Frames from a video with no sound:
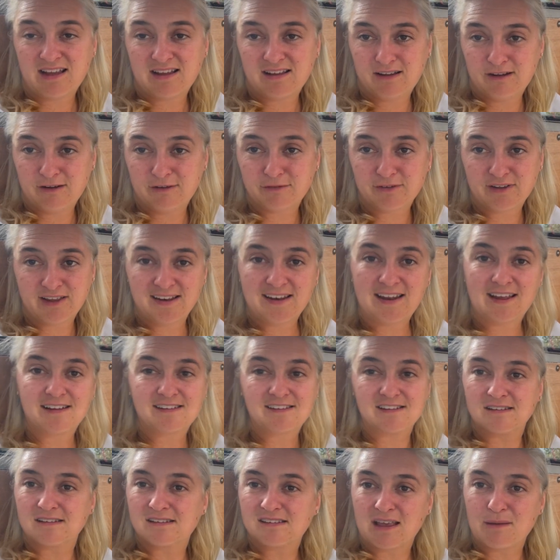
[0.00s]
of
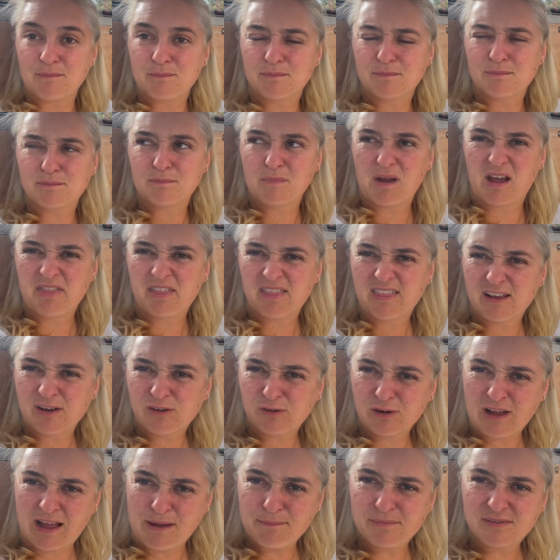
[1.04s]
connectors, and I think
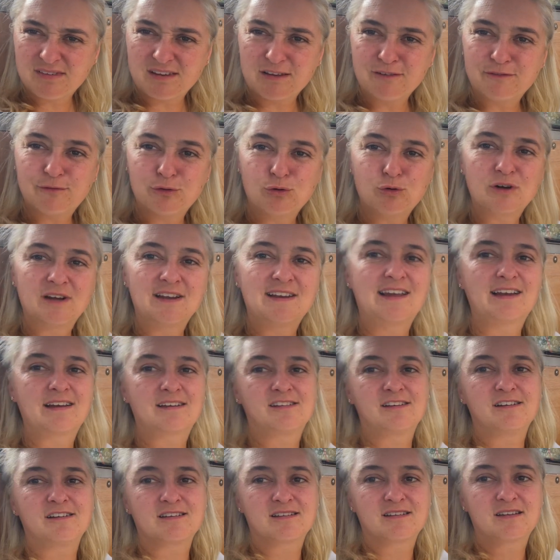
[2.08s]
they're MC4
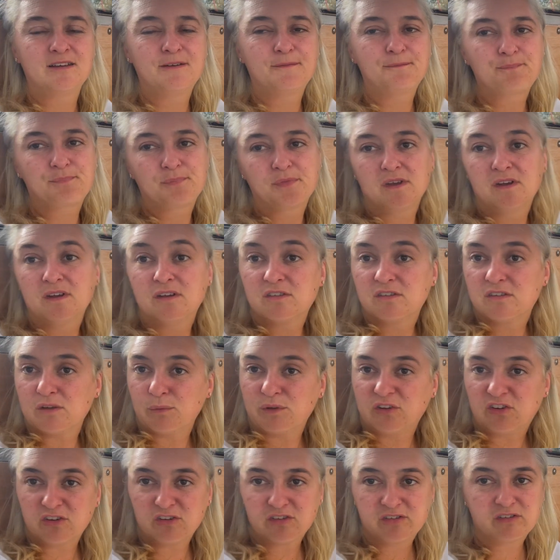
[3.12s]
connectors. So
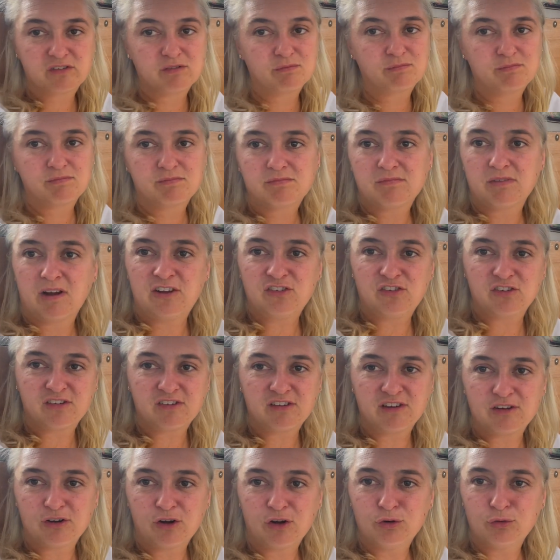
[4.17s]
I just
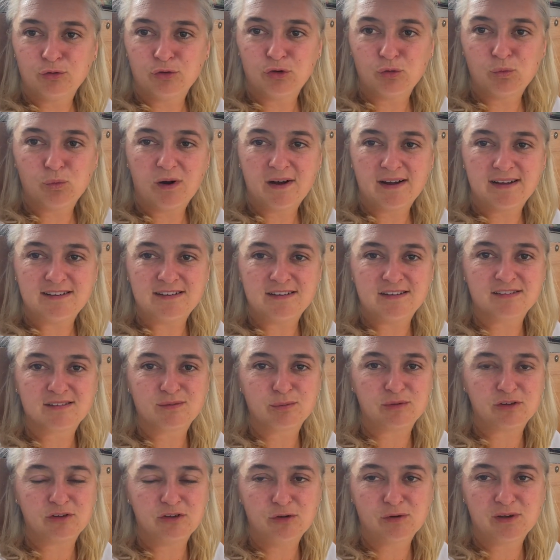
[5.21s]
did whole new wires
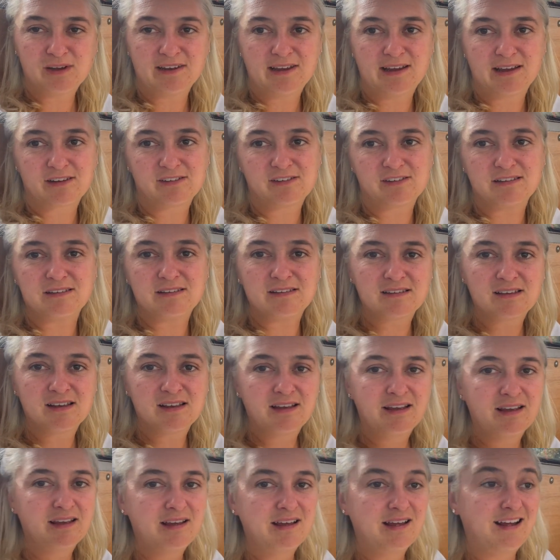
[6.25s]
with new connectors,
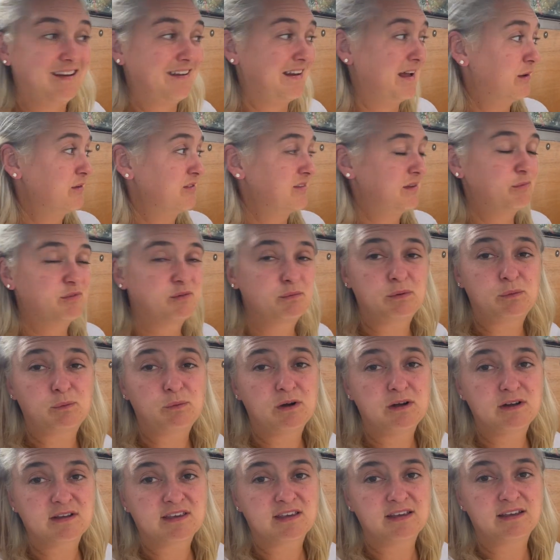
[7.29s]
and now it seems to be
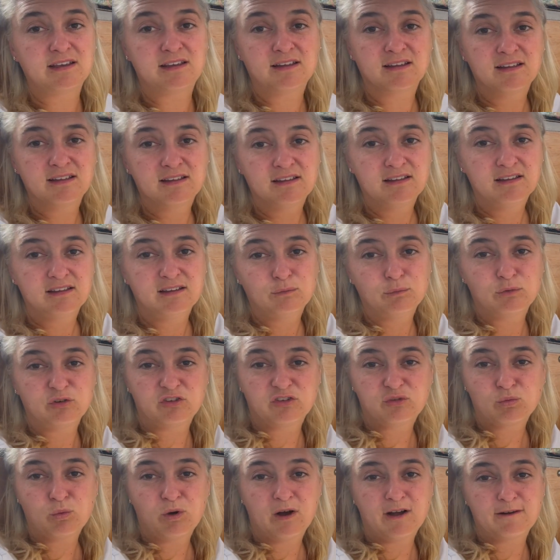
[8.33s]
working. We're
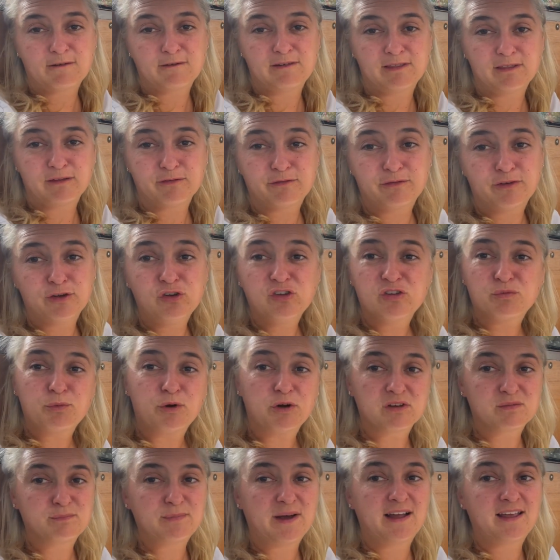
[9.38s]
just wiring the fuse
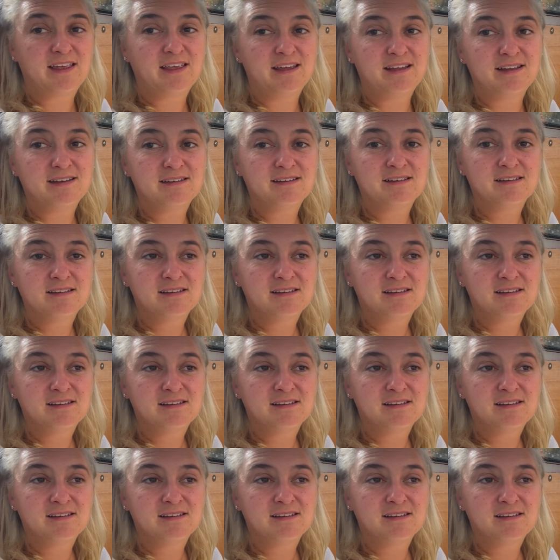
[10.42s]
box back in,